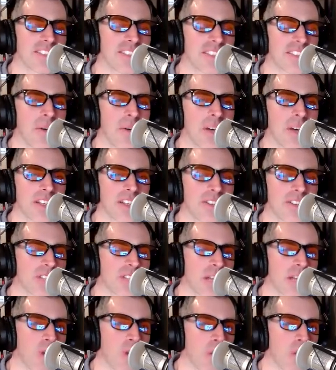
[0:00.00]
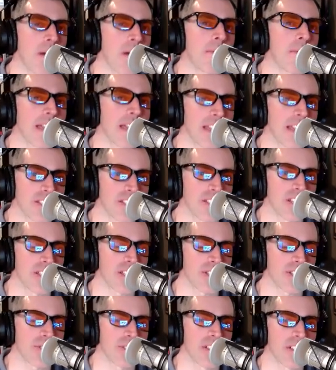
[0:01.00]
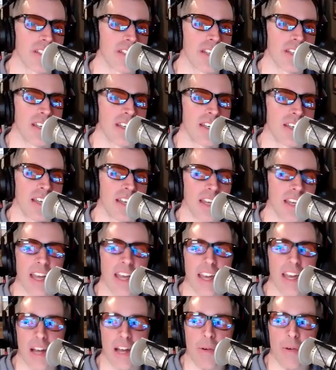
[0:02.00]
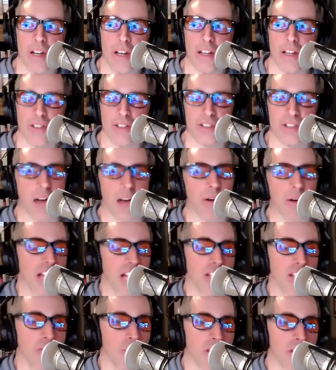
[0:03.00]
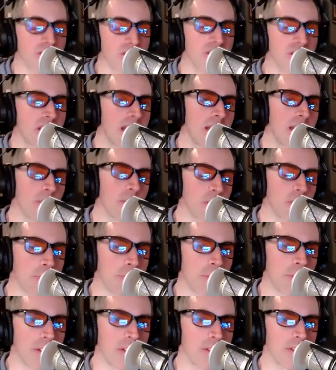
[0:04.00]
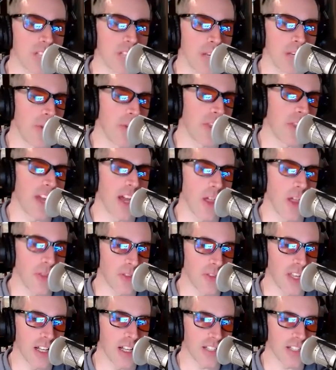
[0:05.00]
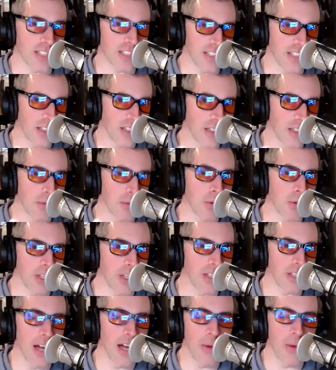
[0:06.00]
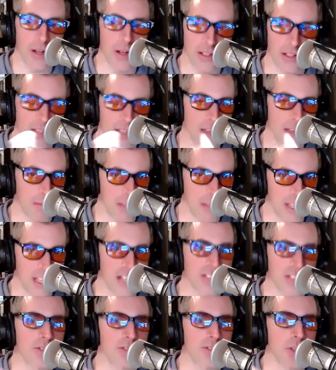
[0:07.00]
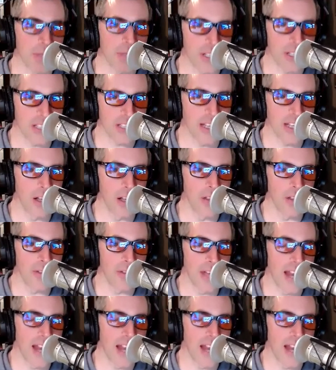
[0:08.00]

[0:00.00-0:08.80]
Yeah. I want to understand more about my ancestry. Mm-mm. And I want to understand, I just want to see what they're producing with the health data. Cause I did the double kit. I want you give me the ancestry plus the health.